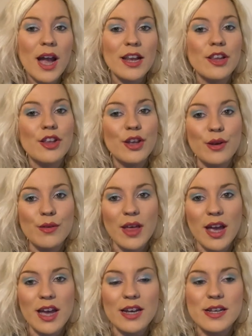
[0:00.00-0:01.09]
I knew
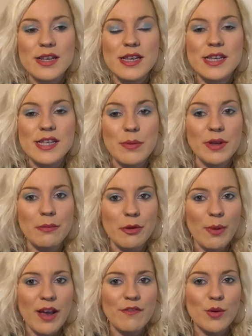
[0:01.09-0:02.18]
that
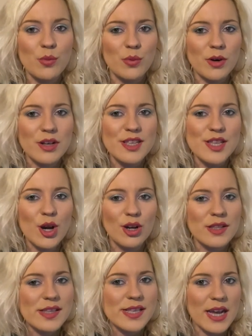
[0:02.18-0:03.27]
WWF was
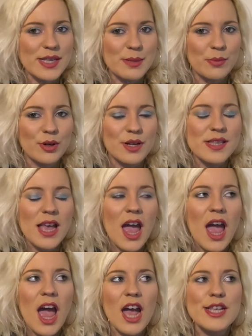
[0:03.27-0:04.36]
on Sky Sports.
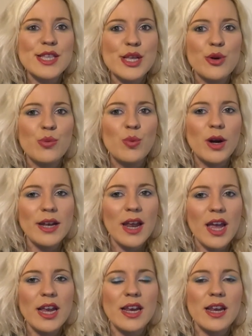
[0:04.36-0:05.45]
So one
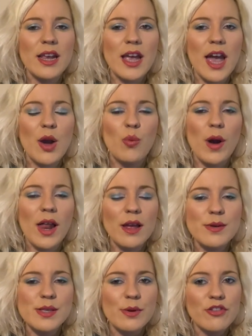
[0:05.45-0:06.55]
night, while I
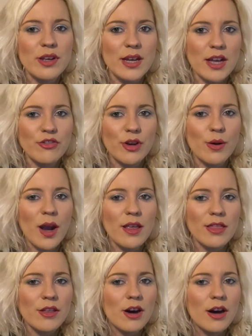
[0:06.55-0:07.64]
was watching Nitro, I
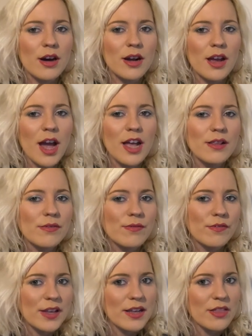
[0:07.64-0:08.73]
thought, I'll
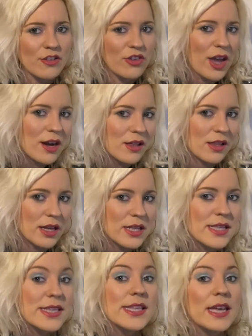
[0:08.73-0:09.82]
flick the channel and
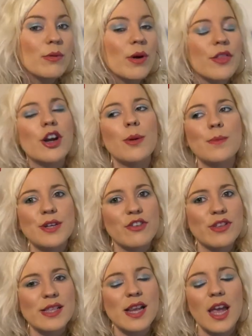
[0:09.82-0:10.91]
see what the
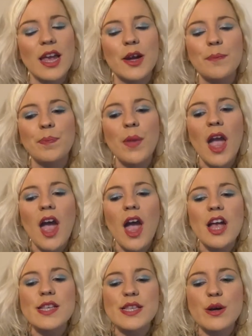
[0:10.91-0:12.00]
competition's like.
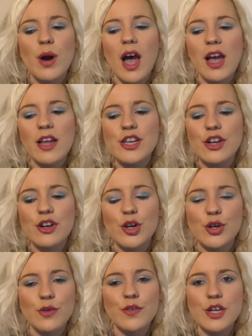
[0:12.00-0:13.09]
So I turned
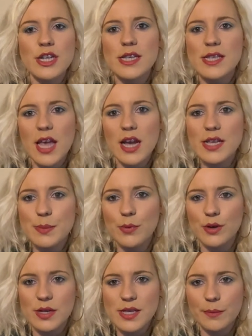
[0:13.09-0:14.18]
over to Sky
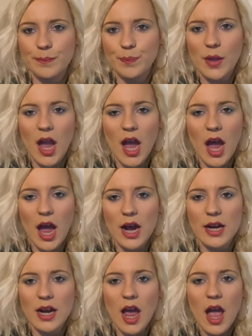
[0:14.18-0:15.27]
Sports, and